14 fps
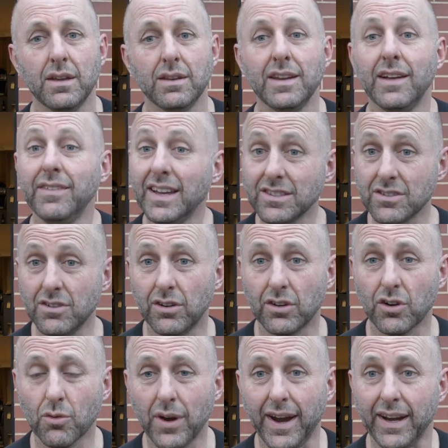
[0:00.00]
Now that's not
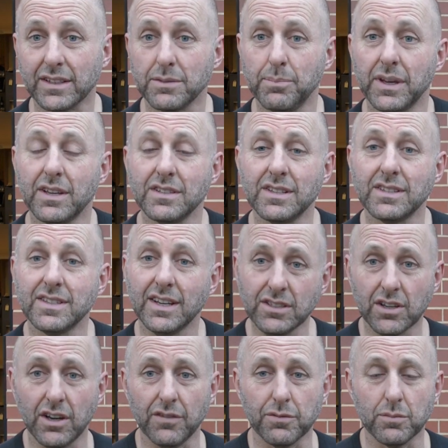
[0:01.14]
correct, because it does
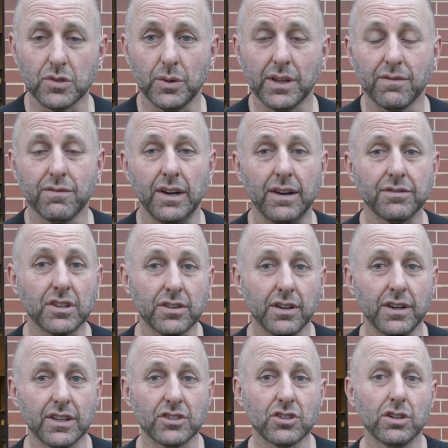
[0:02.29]
go from 25 to
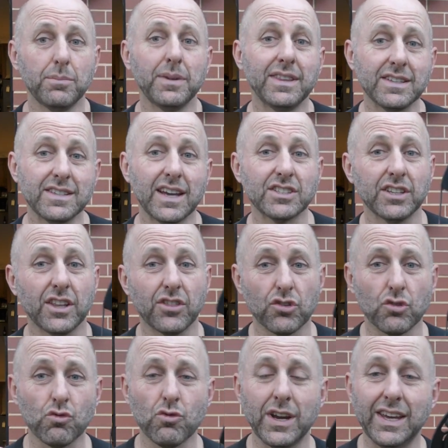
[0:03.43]
32, but there's actually
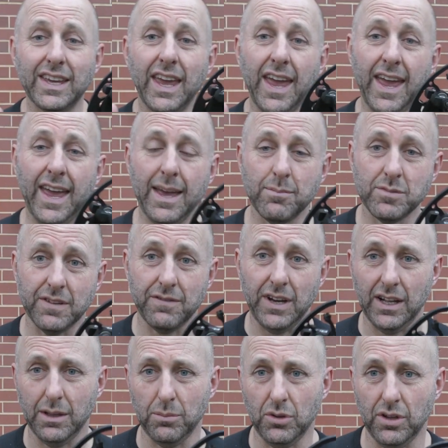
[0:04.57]
3 cams
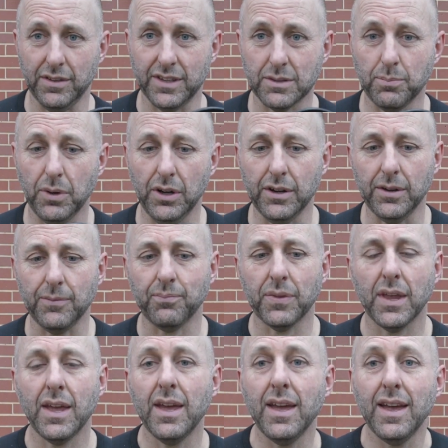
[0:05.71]
available on this bow.
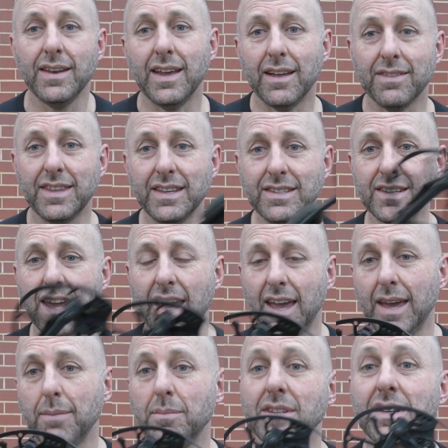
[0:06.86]
Now this
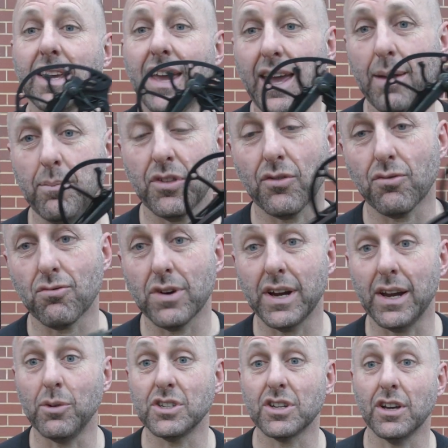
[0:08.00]
cam is a cam
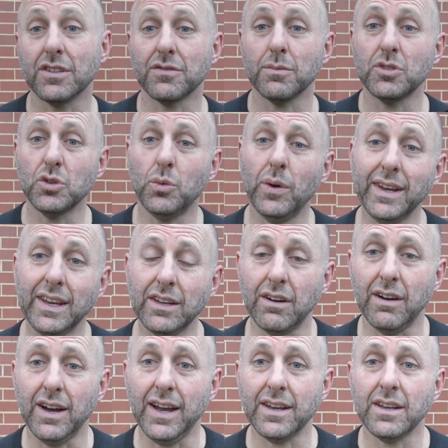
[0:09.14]
3, which goes from
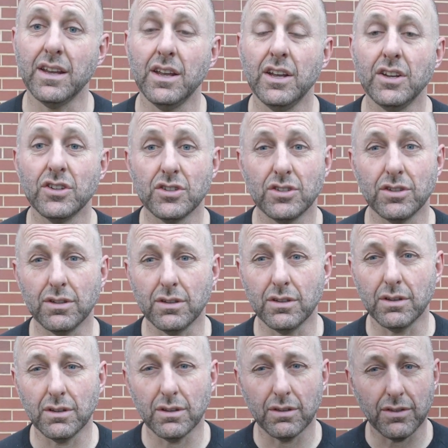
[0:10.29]
29
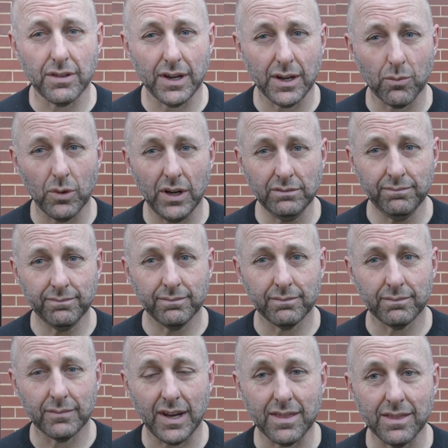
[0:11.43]
to 31,
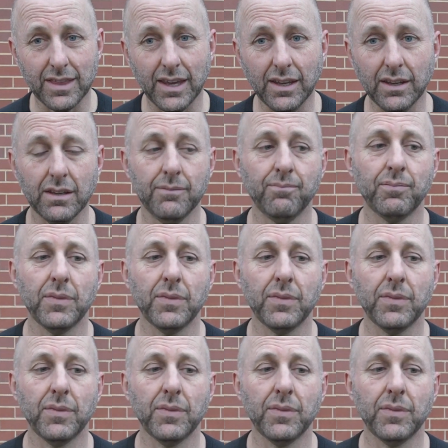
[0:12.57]
I think.